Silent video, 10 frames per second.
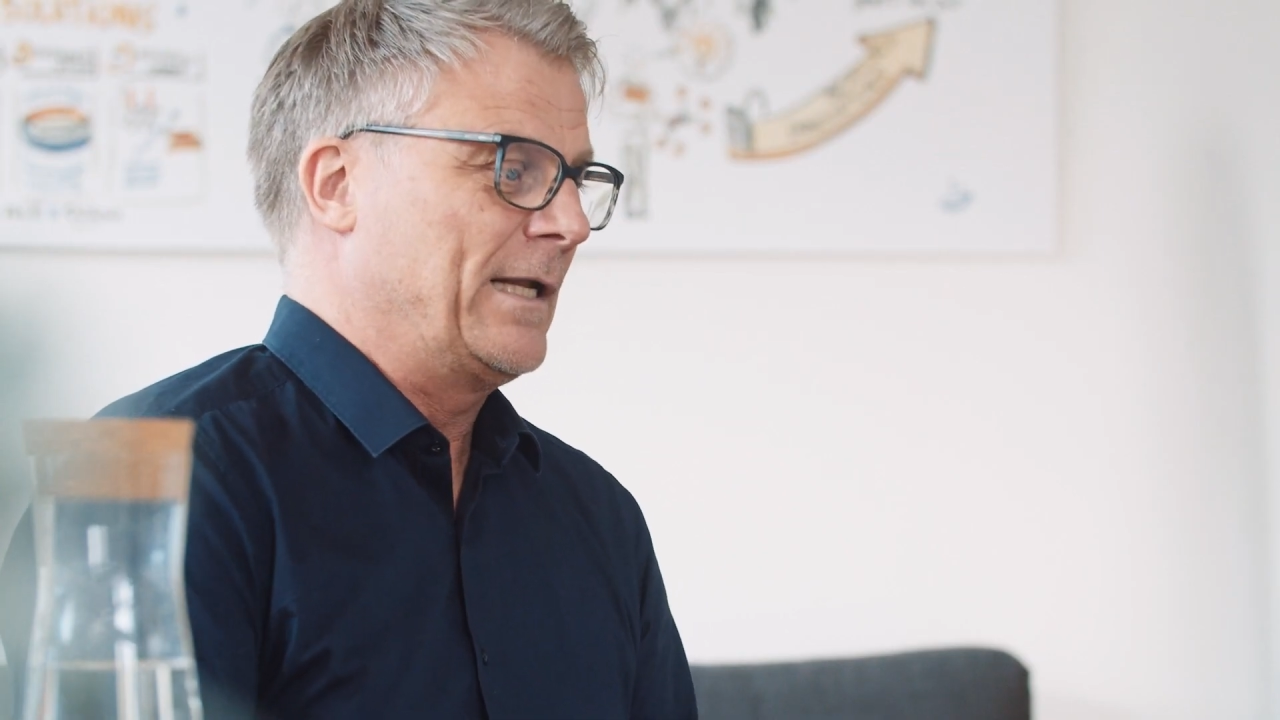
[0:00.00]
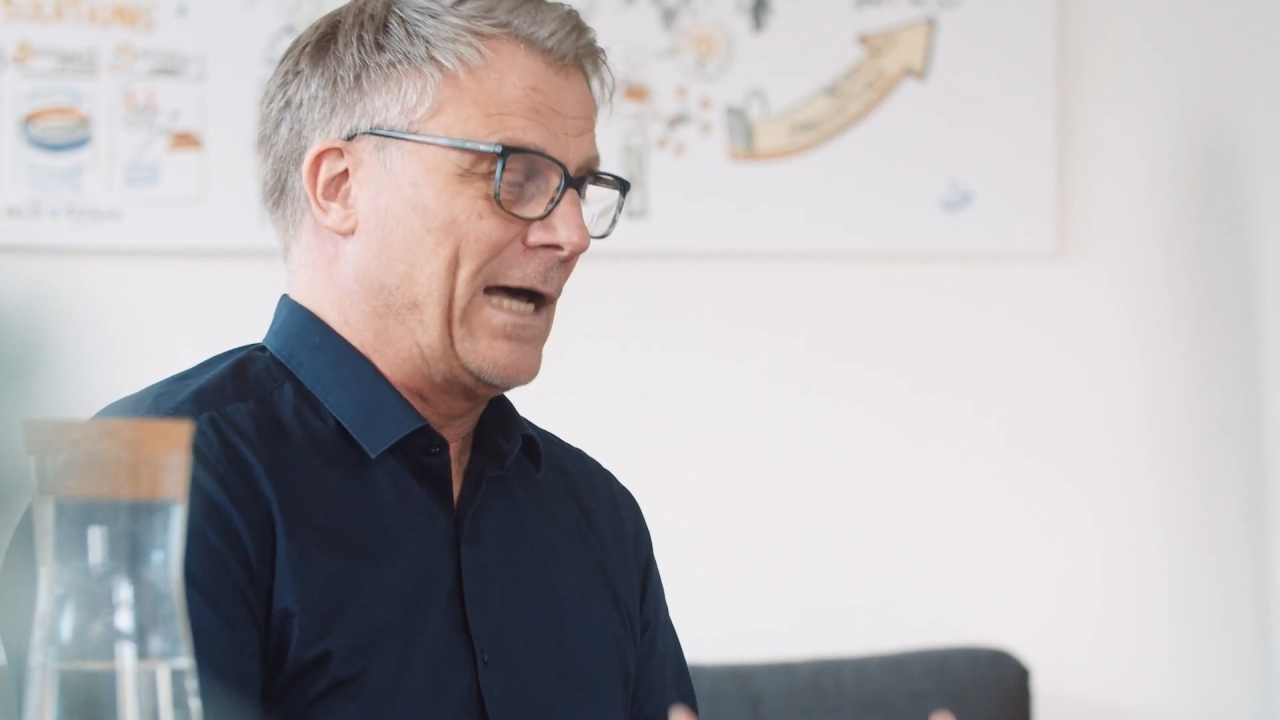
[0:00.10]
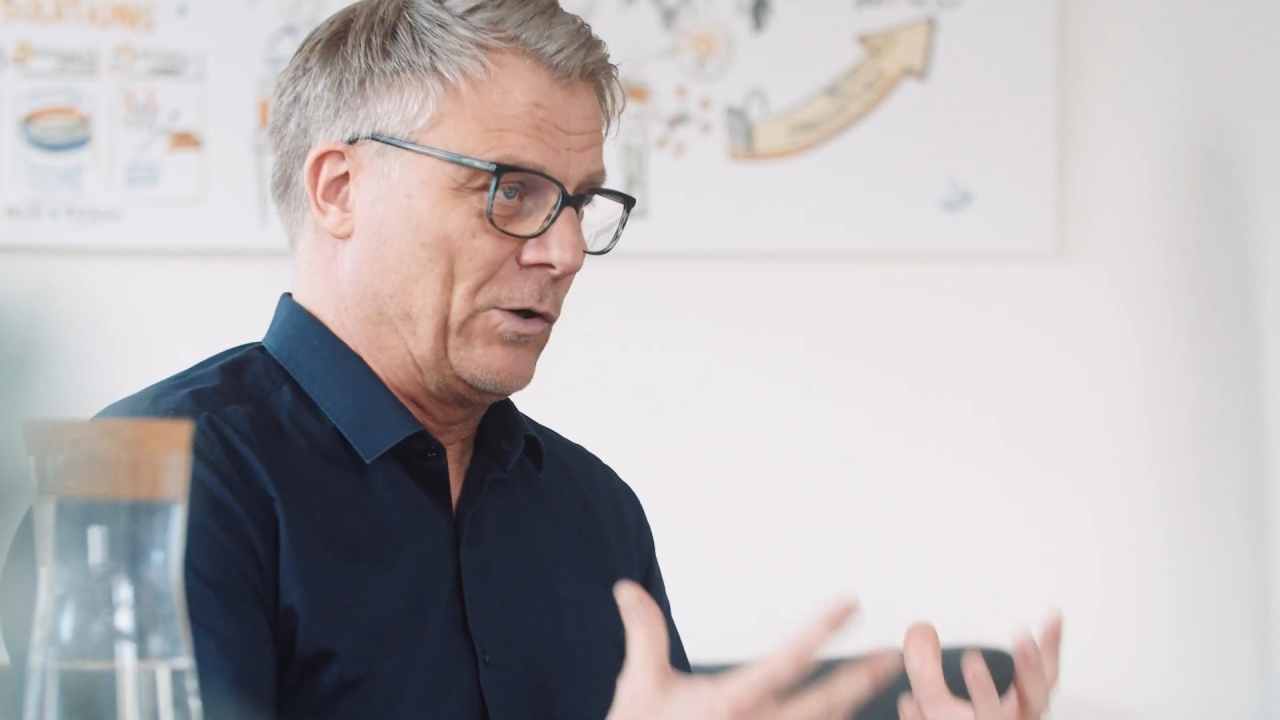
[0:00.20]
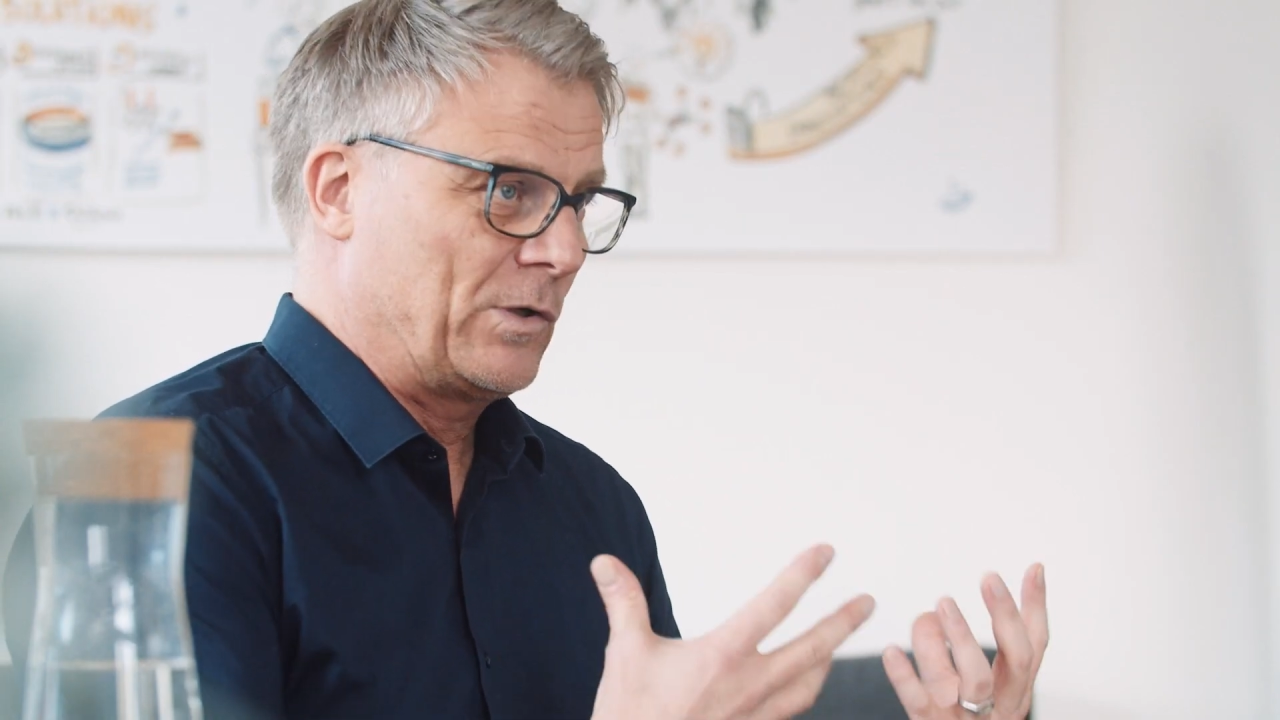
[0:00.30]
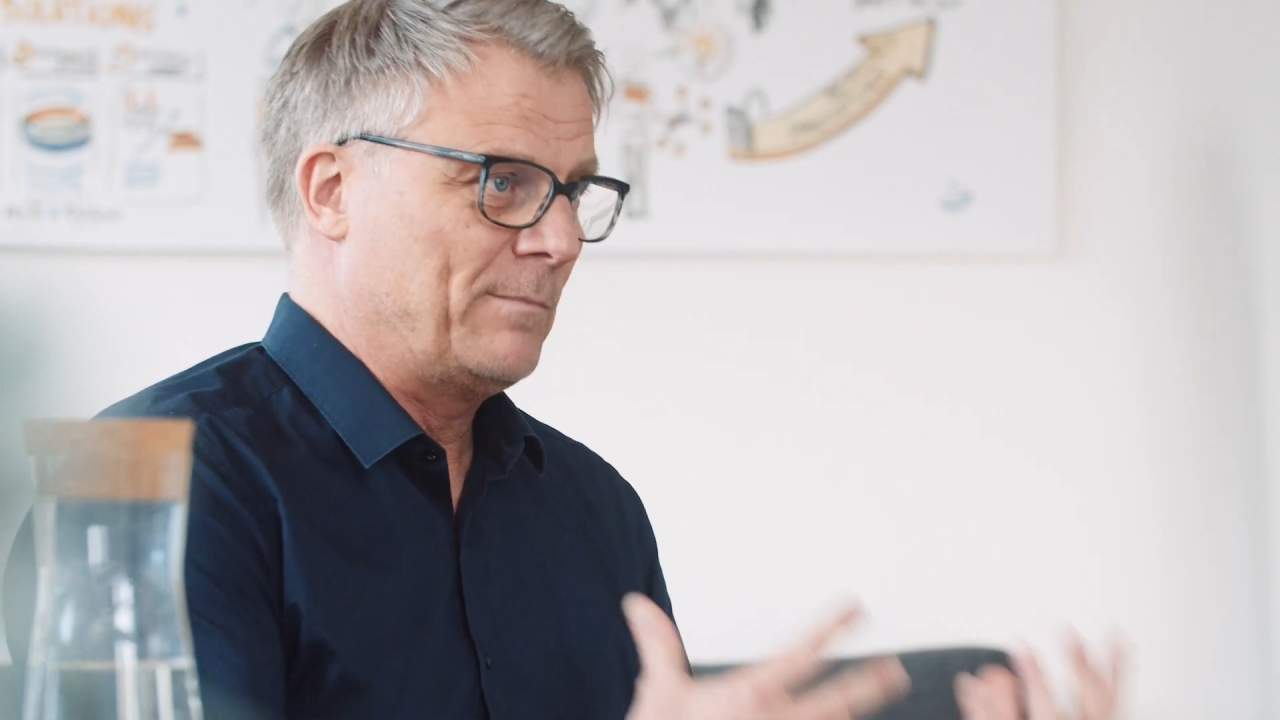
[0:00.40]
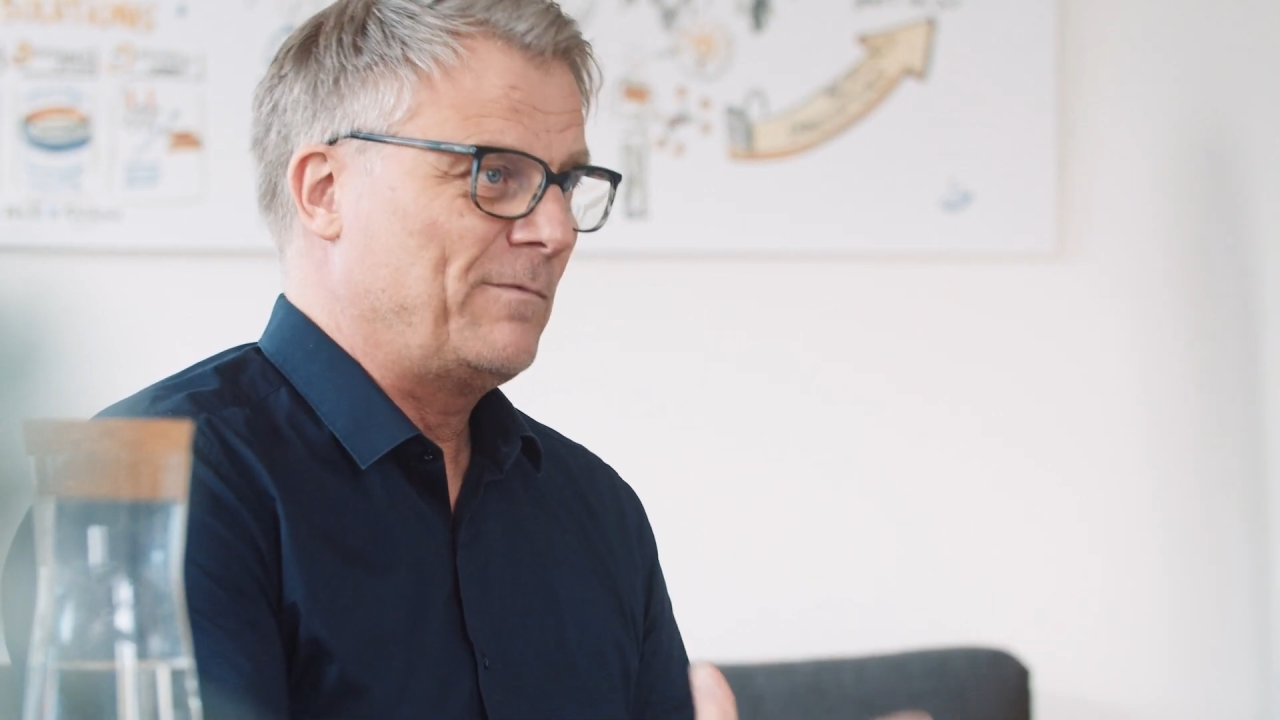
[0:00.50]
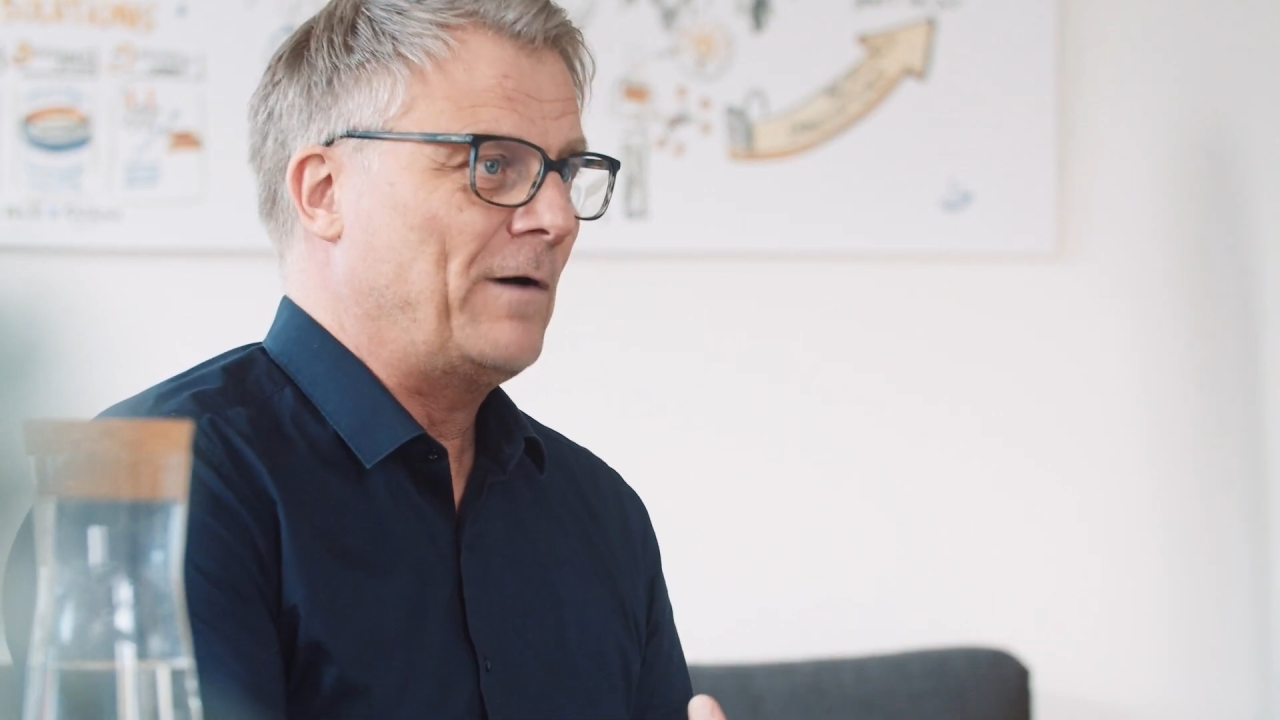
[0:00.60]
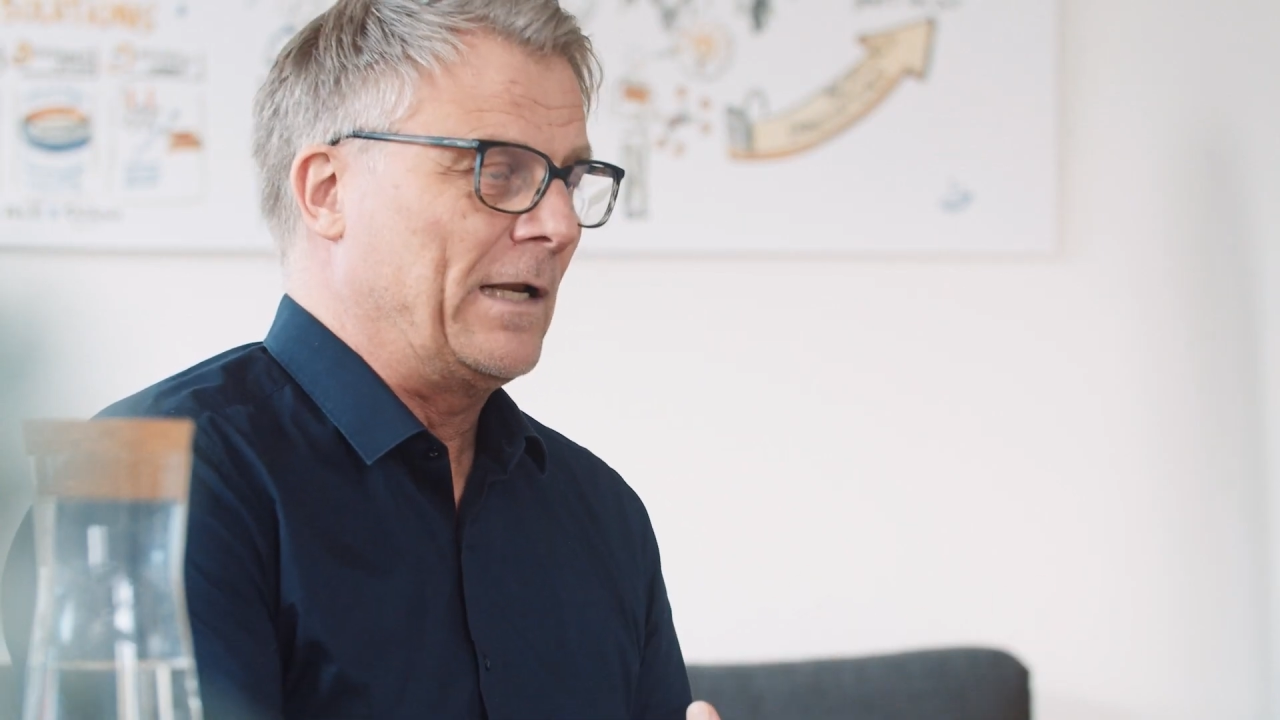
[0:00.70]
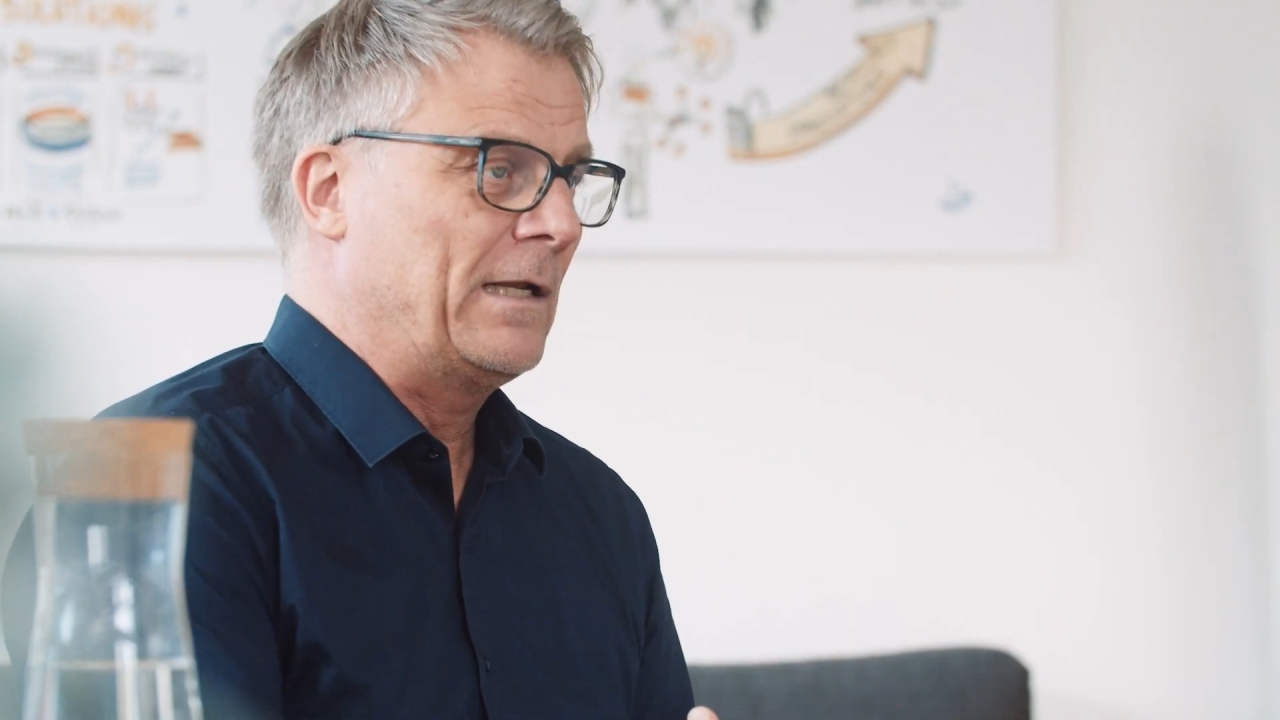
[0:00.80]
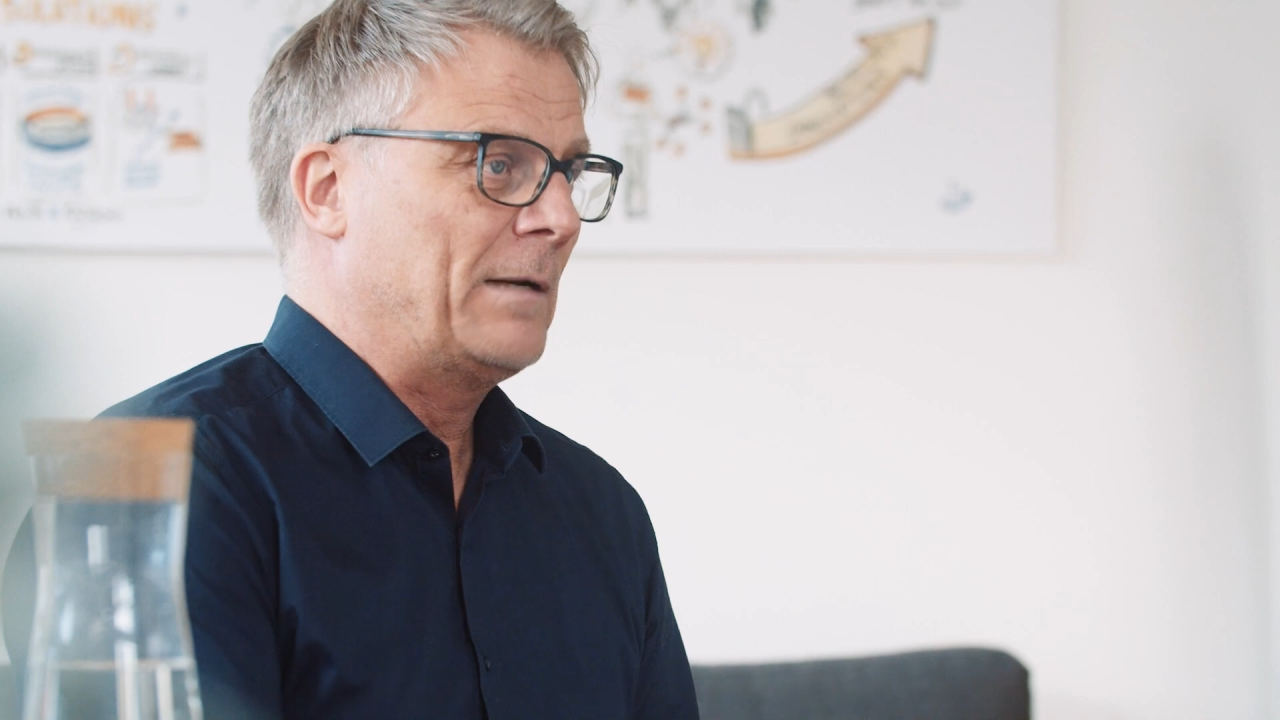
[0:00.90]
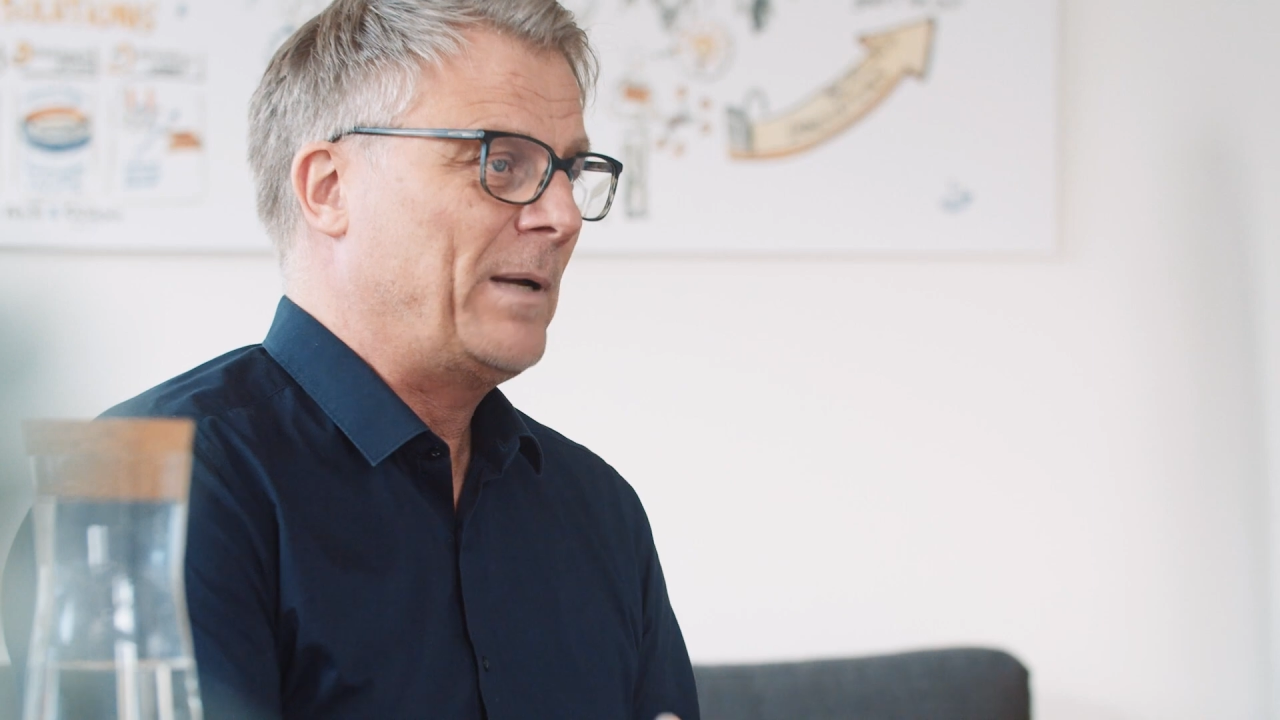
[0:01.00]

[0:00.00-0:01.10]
an outcome funder